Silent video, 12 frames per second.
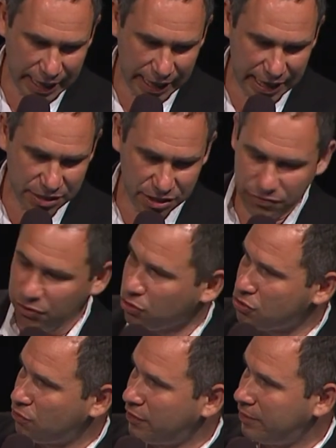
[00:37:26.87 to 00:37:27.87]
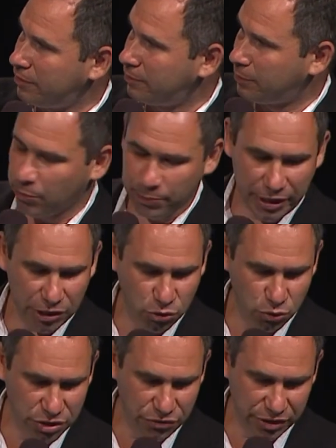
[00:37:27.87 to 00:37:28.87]
And if you also compare it
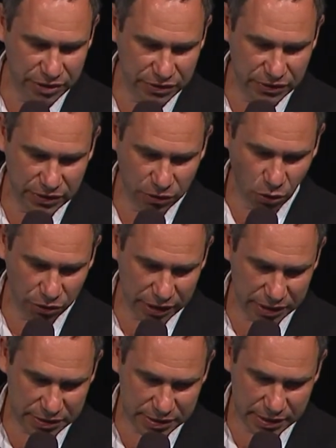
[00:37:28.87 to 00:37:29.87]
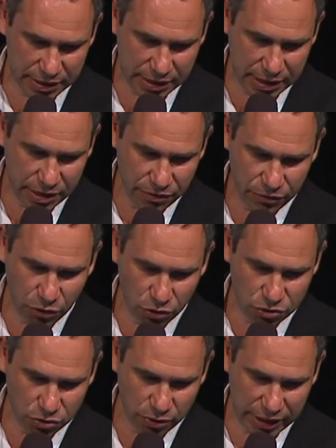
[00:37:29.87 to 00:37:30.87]
to different codecs, we
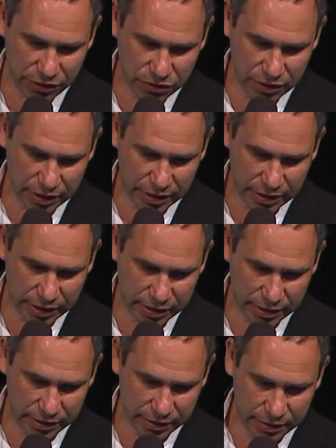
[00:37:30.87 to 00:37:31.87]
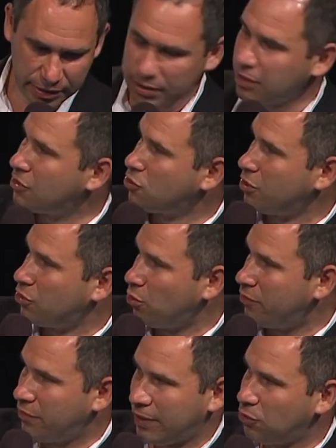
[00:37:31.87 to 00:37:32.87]
also get, sorry, to
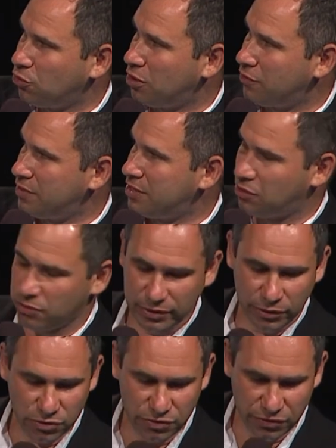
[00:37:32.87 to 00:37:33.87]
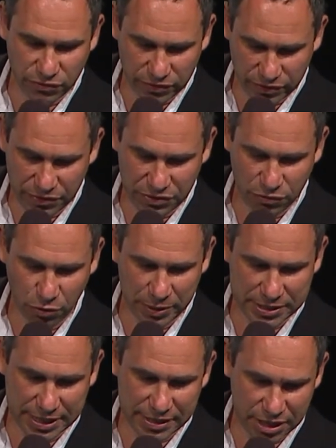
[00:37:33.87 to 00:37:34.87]
AV1, not to AVC, we got
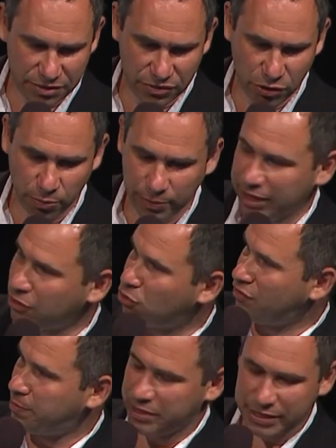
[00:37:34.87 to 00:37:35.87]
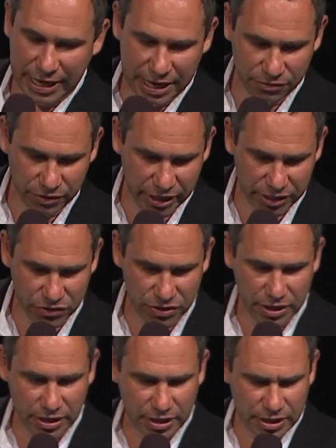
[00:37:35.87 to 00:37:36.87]
54%. And if you compare to VP9, we get
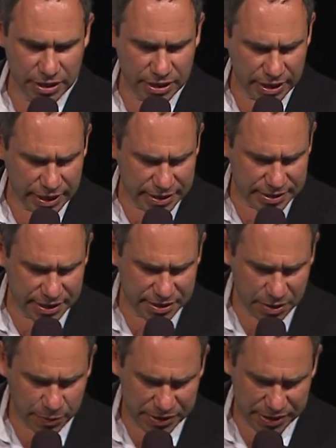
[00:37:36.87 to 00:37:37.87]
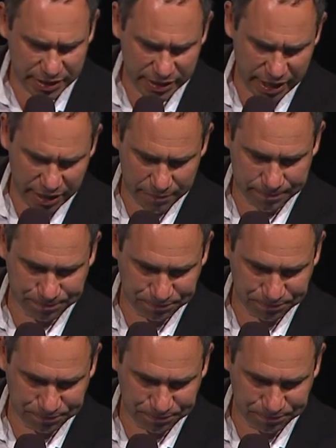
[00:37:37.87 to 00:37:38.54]
60% gain.